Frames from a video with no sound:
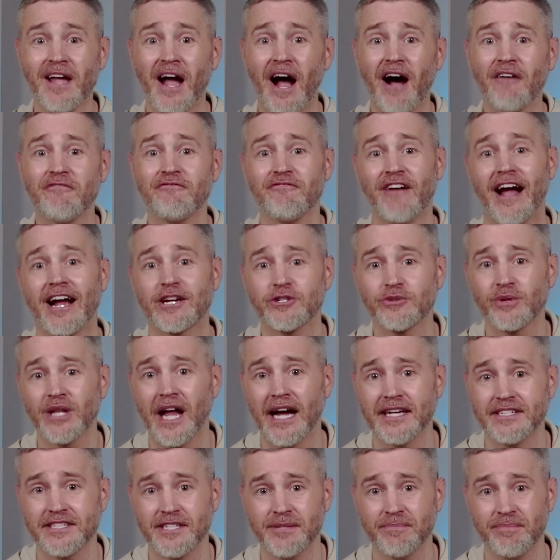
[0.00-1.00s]
A factual
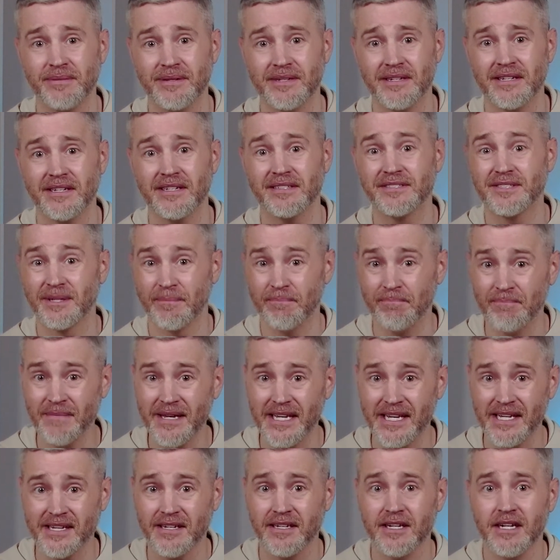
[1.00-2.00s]
ICP, to
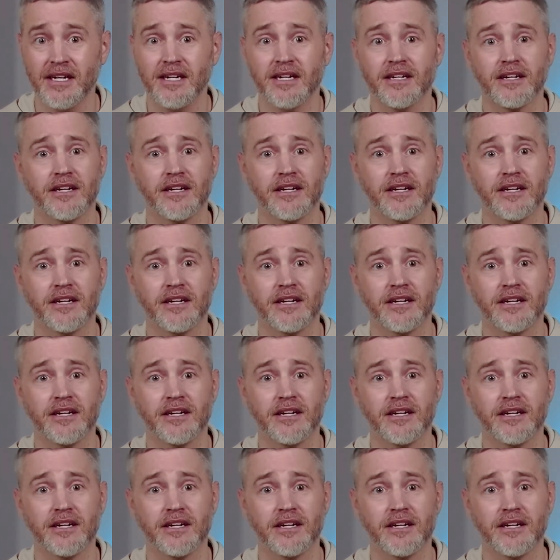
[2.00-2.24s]
me,